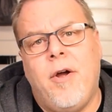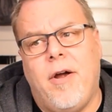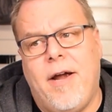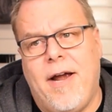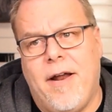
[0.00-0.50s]

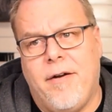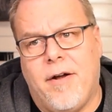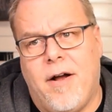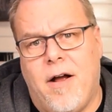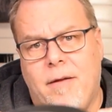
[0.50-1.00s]
And
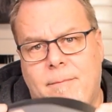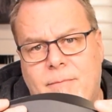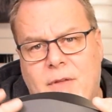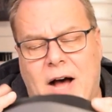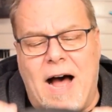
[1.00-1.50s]

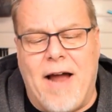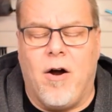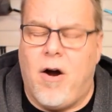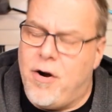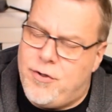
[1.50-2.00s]
the
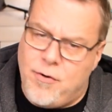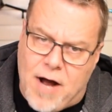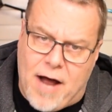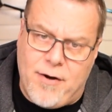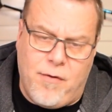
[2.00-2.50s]
IRs do
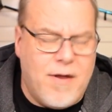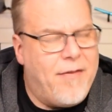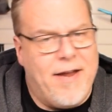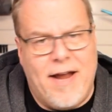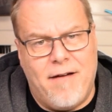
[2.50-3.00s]
not do that.
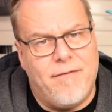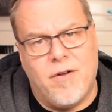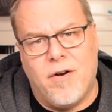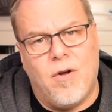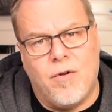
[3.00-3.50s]
They have
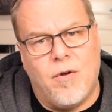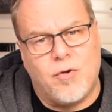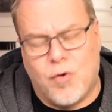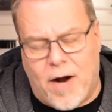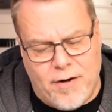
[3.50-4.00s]
the
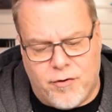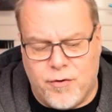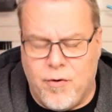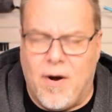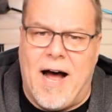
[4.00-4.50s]
tried and
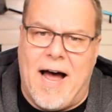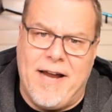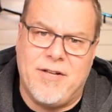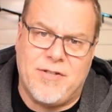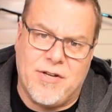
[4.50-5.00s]
true
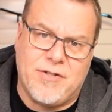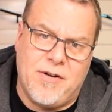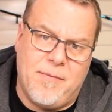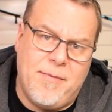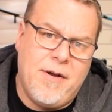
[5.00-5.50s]
eye
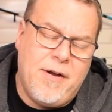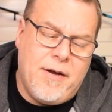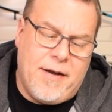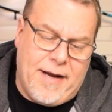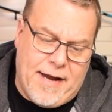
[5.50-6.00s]
system,
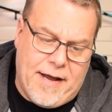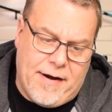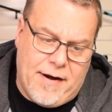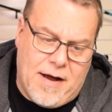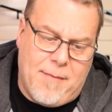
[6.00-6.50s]

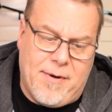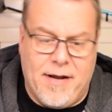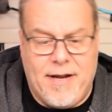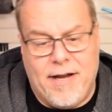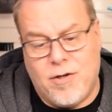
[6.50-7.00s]
and I'm going
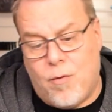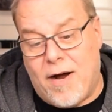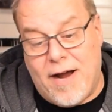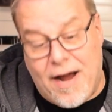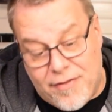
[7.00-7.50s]
to get to
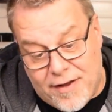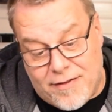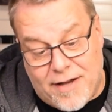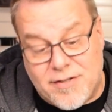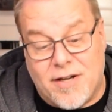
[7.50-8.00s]
why I think
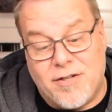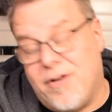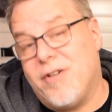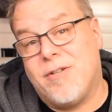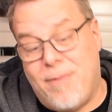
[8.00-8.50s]
that's
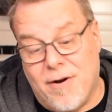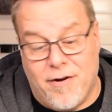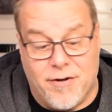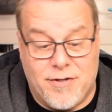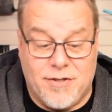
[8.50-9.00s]
actually a
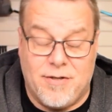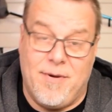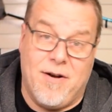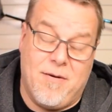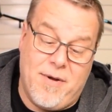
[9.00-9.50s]
superior system
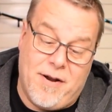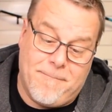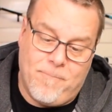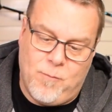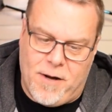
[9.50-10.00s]
here in a minute.
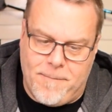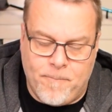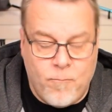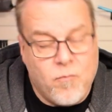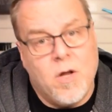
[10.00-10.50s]
But
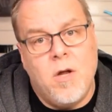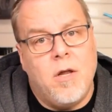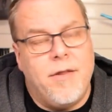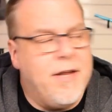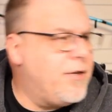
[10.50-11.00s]

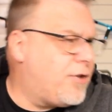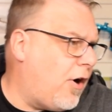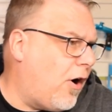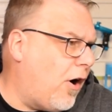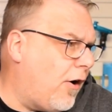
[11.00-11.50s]
these
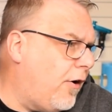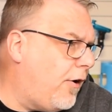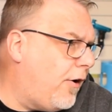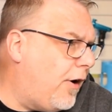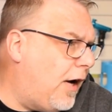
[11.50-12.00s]
are
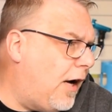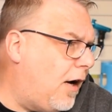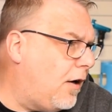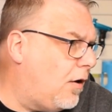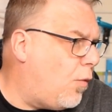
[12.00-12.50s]

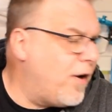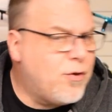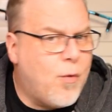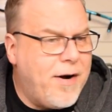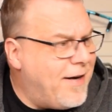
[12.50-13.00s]

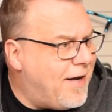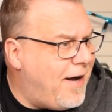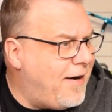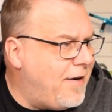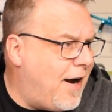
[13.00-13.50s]

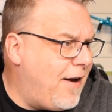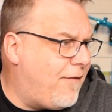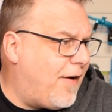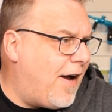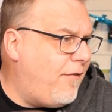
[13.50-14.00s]

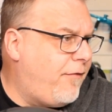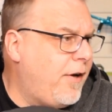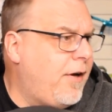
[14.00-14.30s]
$129.95.